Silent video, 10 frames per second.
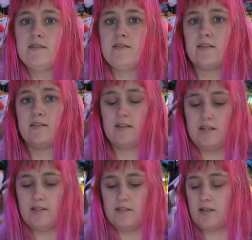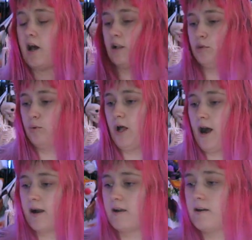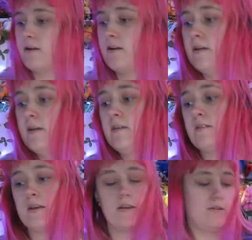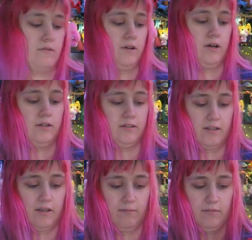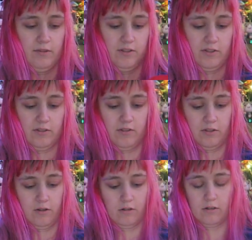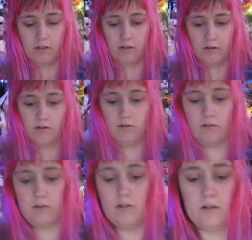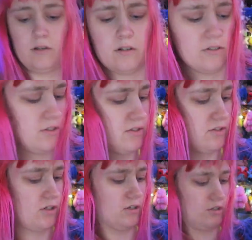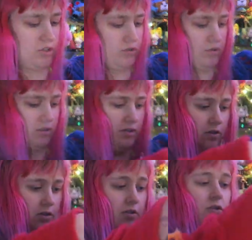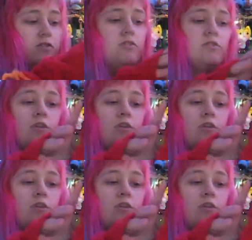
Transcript: 60s color block thing going on. This came with a skirt. Or is this a skirt or shorts? This is a